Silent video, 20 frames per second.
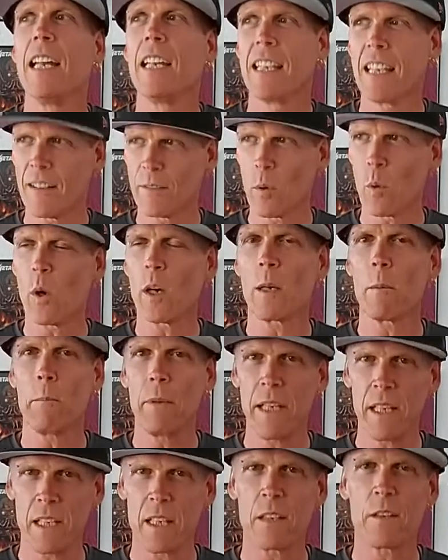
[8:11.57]
Never want to
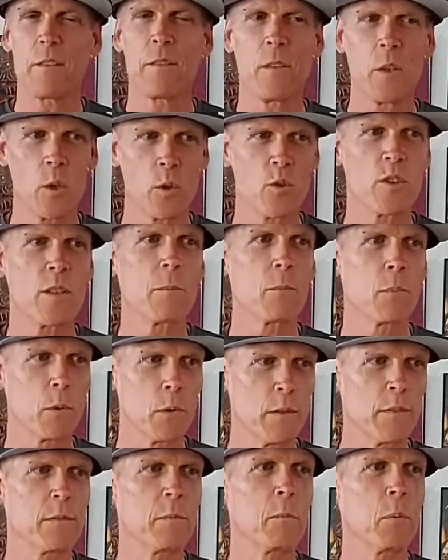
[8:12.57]
be confusion
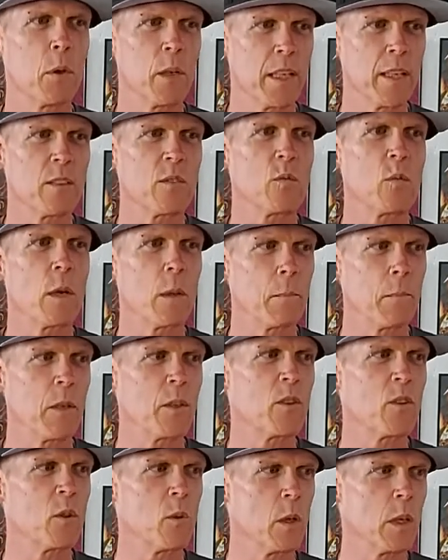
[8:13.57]
proof, pudding sweet
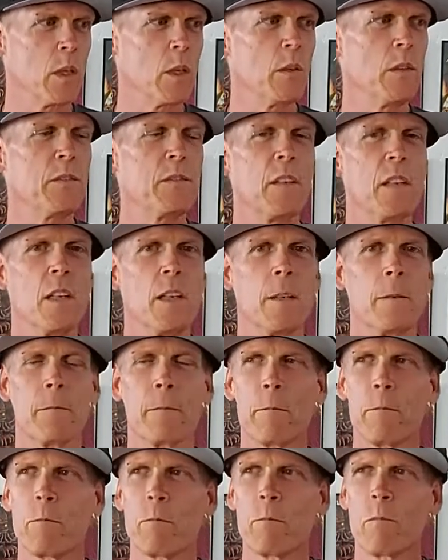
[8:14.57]
but too aloof.
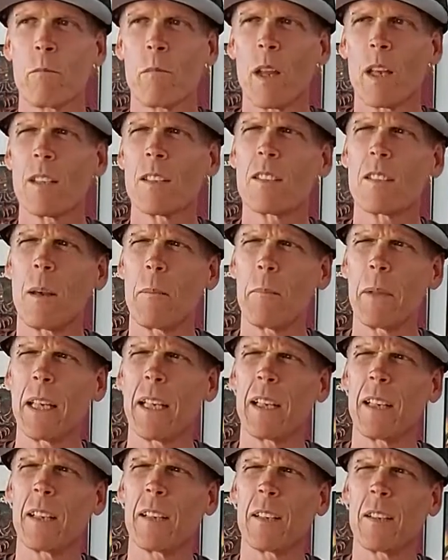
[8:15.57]

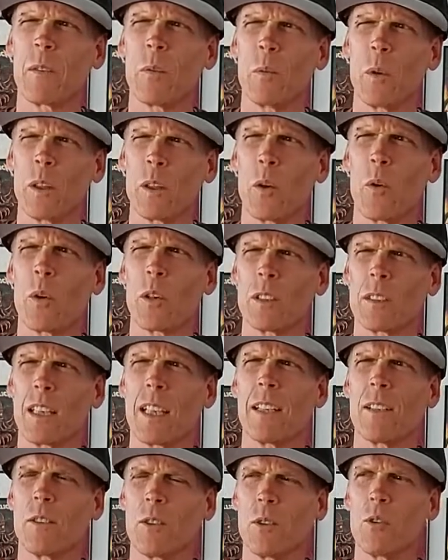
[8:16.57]
Something with the orange
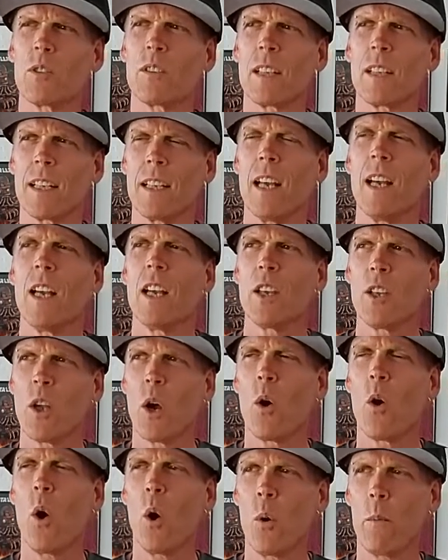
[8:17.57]
I do said,
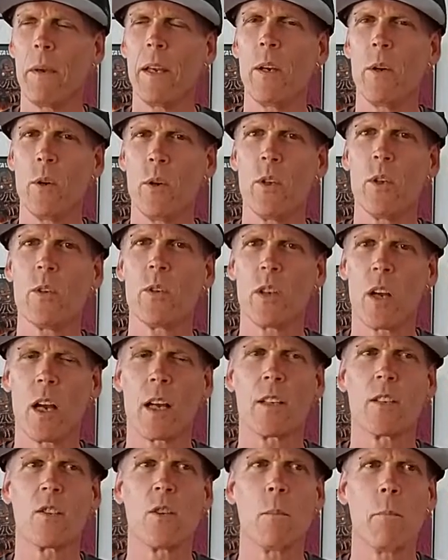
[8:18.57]
yo homie, who you
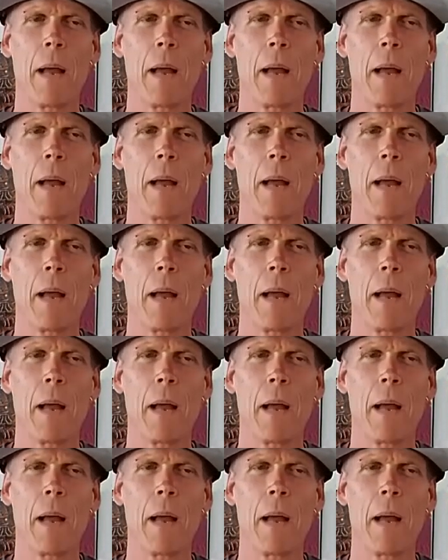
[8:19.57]
talking to?